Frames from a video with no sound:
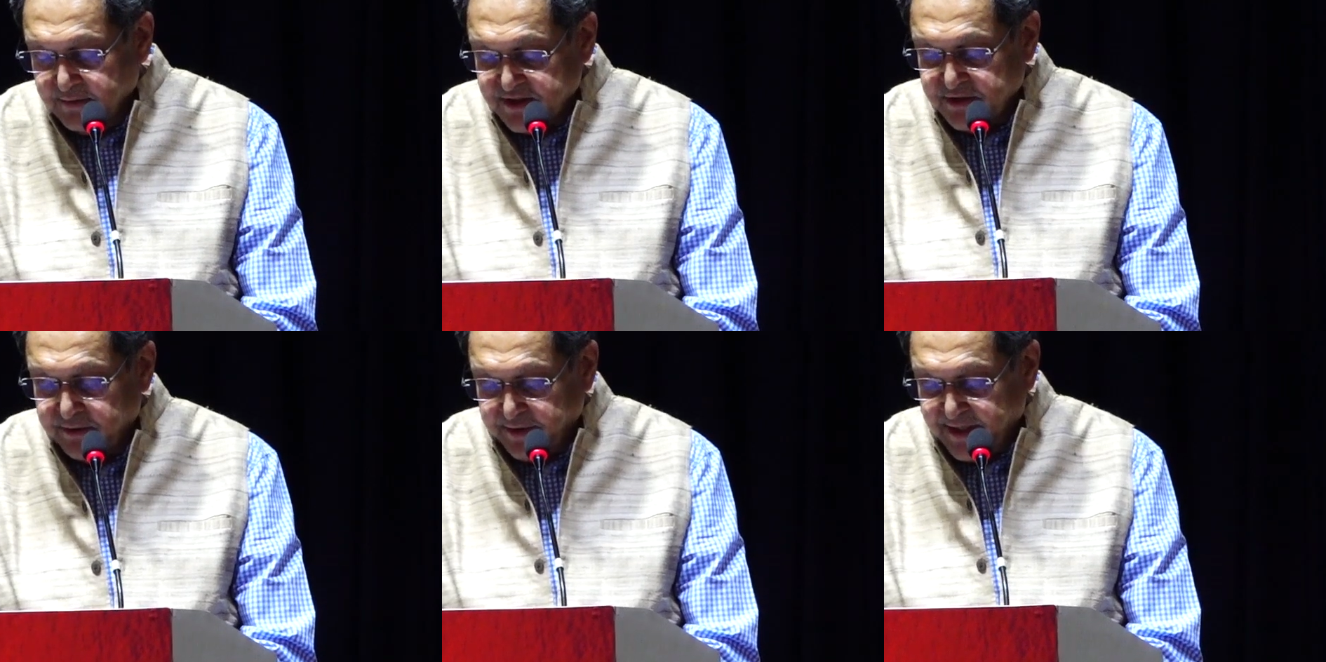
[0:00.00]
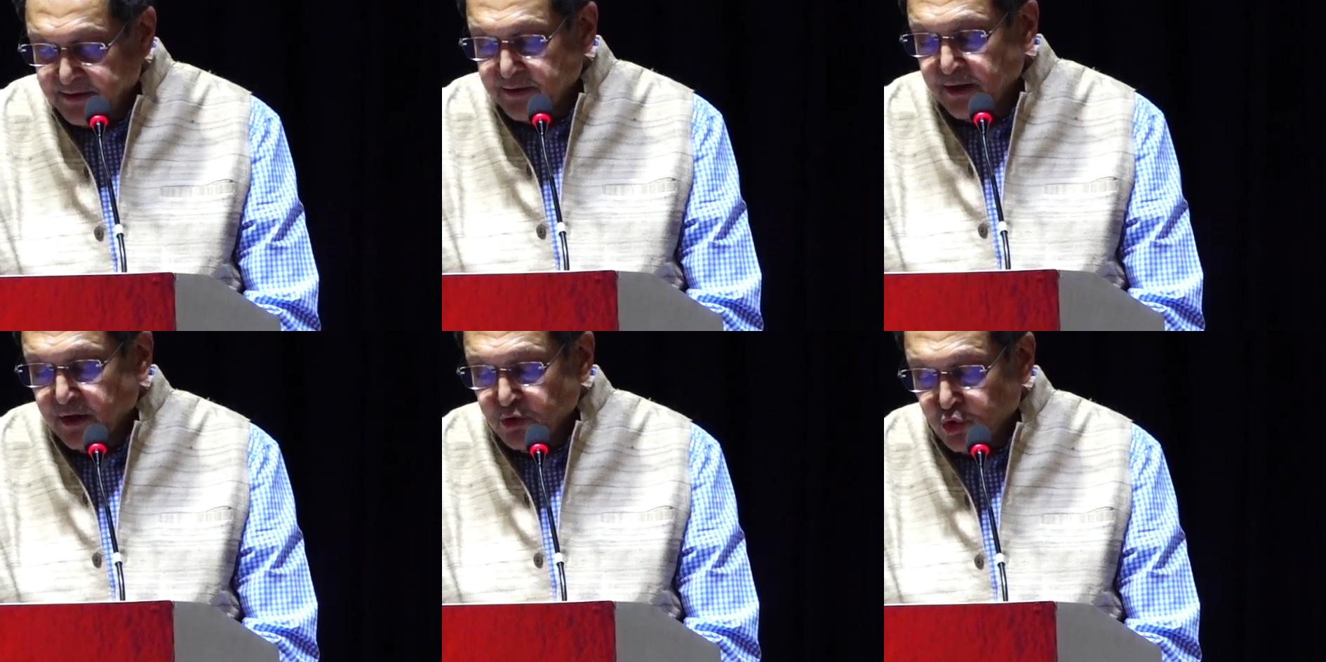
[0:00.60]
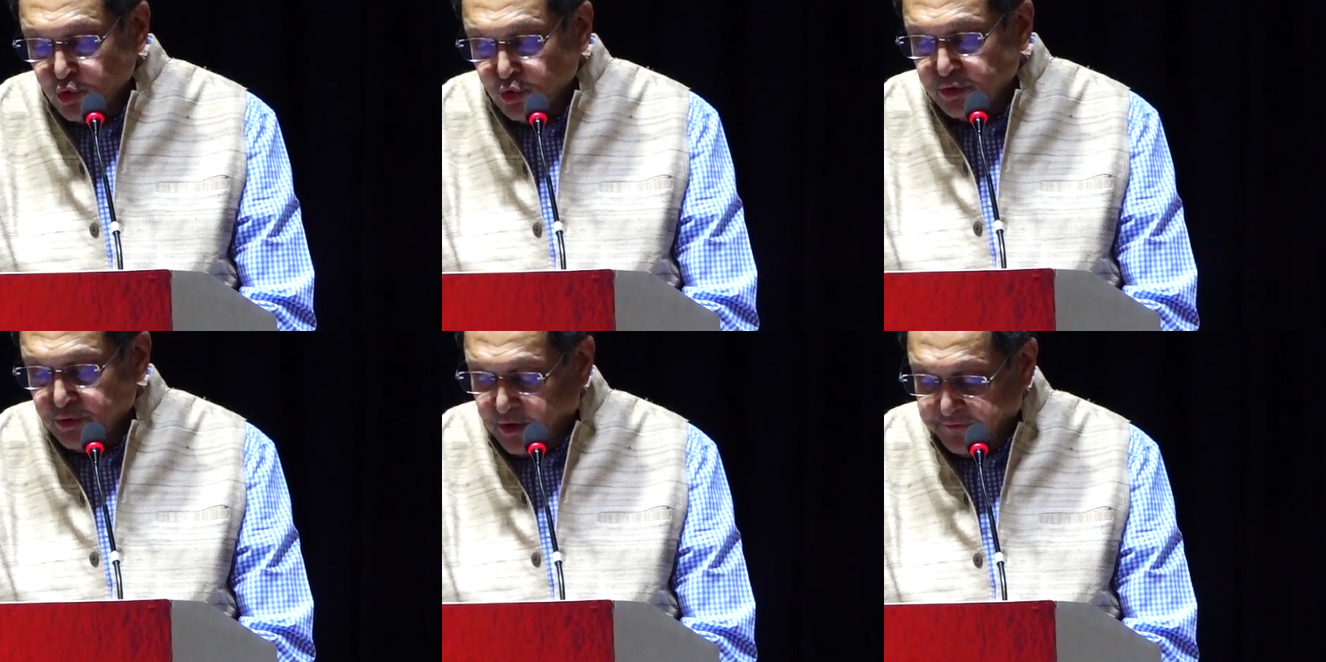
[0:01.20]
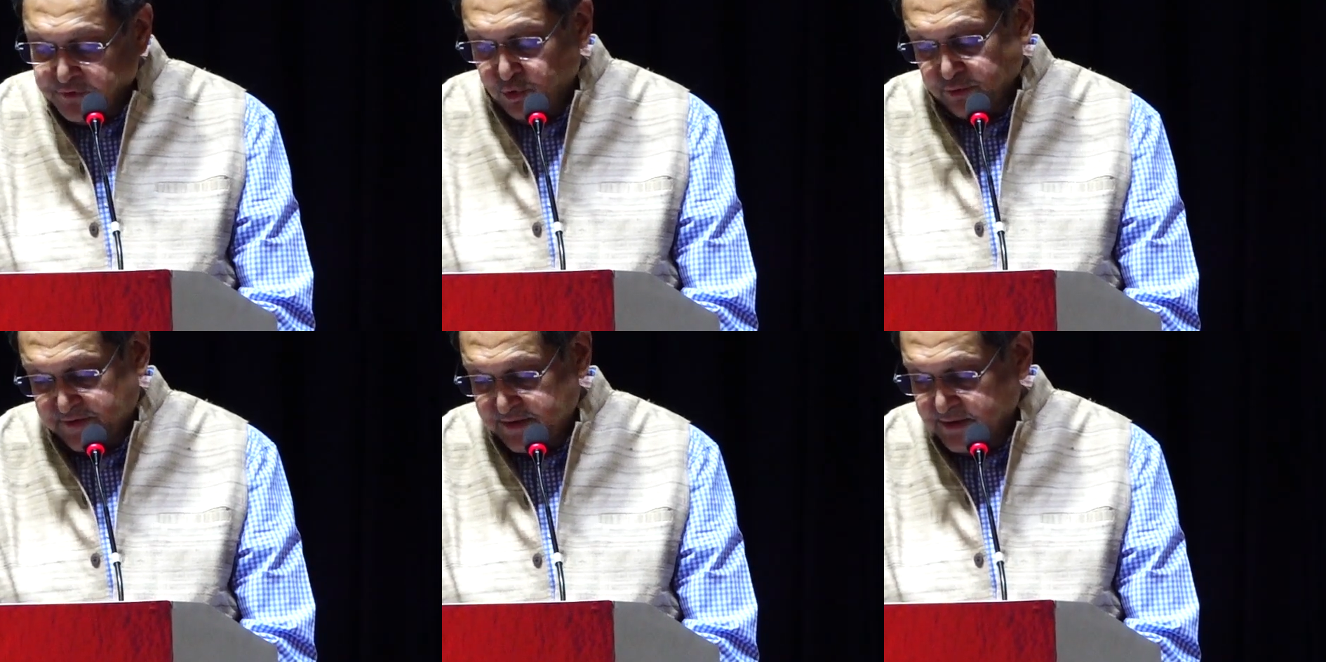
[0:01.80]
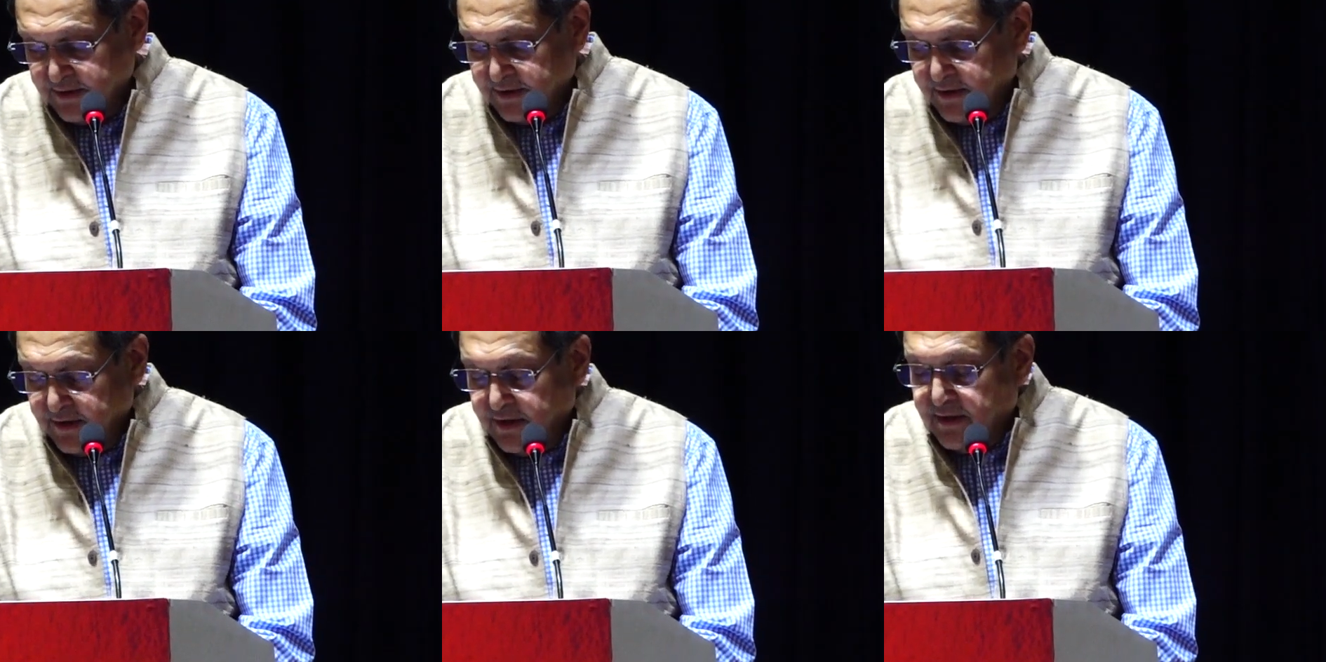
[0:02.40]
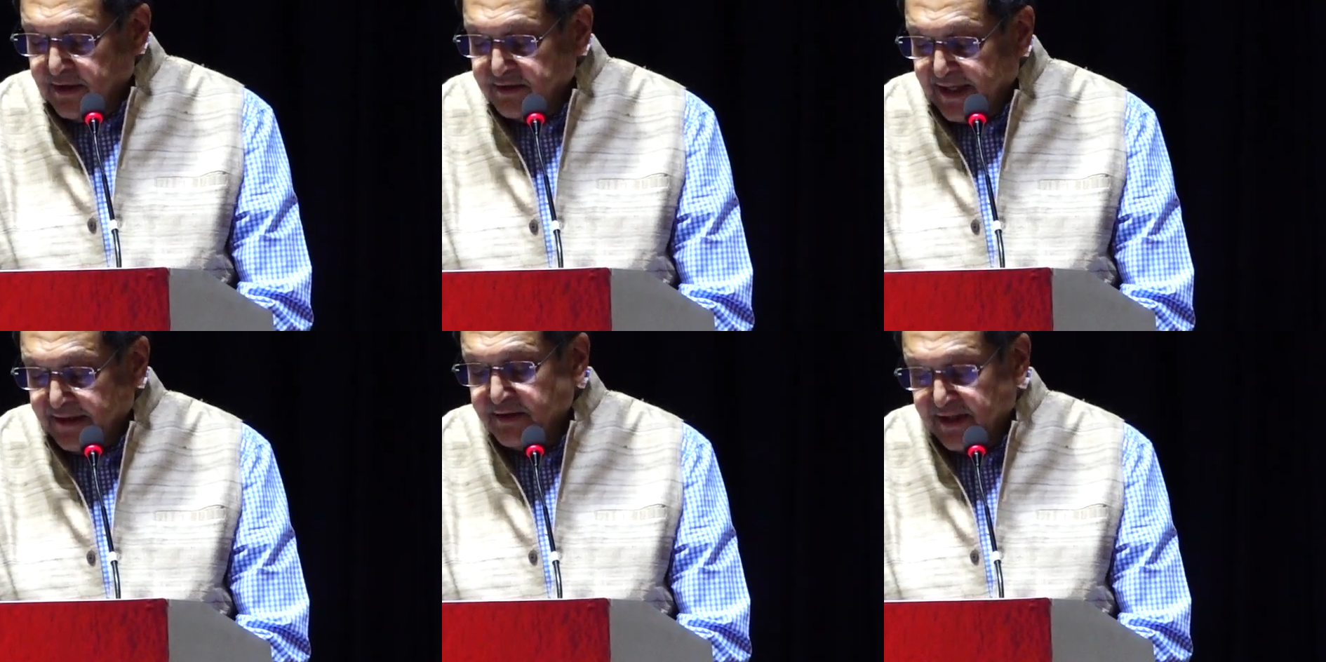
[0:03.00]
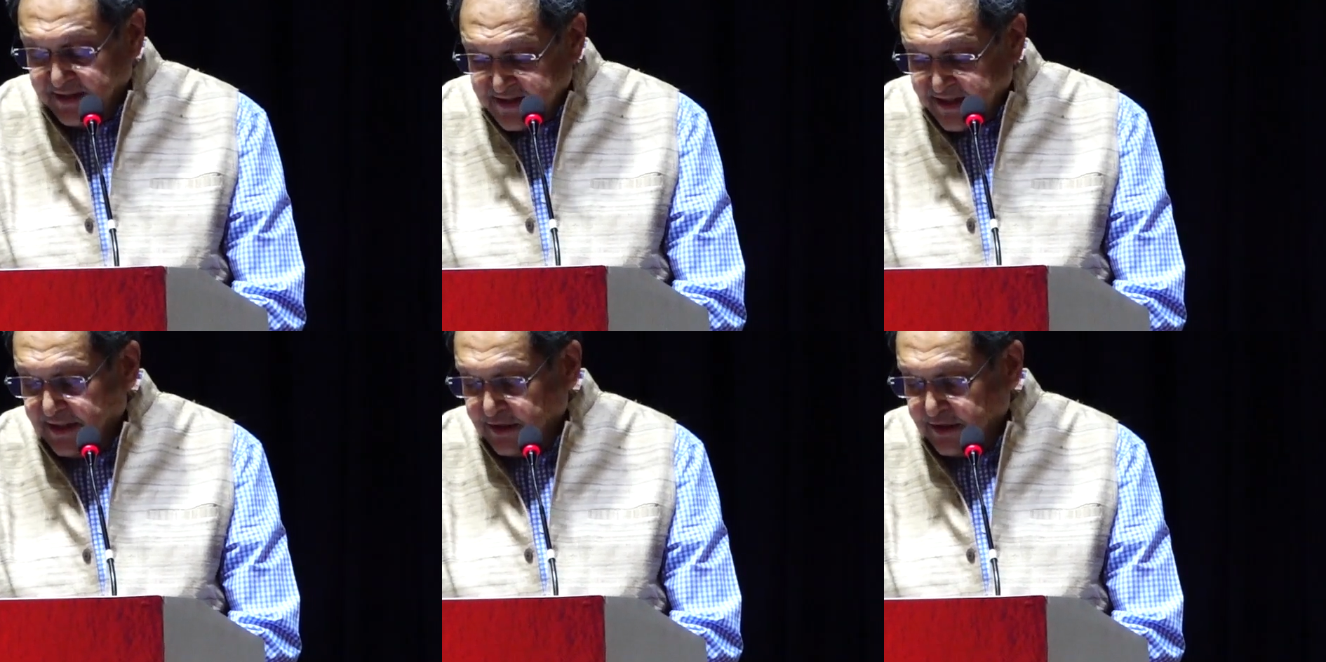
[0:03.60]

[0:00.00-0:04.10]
this great truth of truths, that there is an